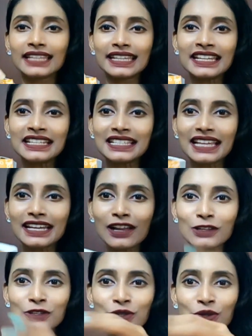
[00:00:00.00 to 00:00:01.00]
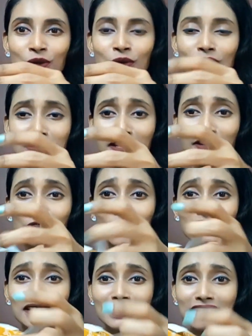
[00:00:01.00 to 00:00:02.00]
And inside also they
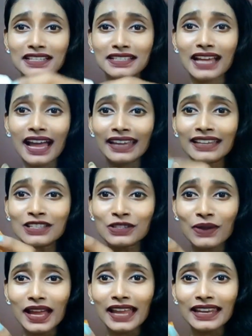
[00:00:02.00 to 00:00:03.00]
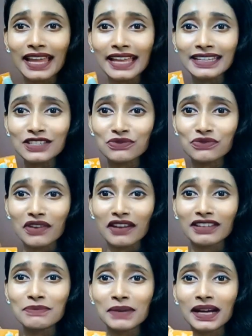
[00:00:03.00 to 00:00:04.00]
got the design. So I like it
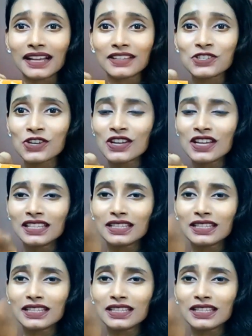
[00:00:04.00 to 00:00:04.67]
very much.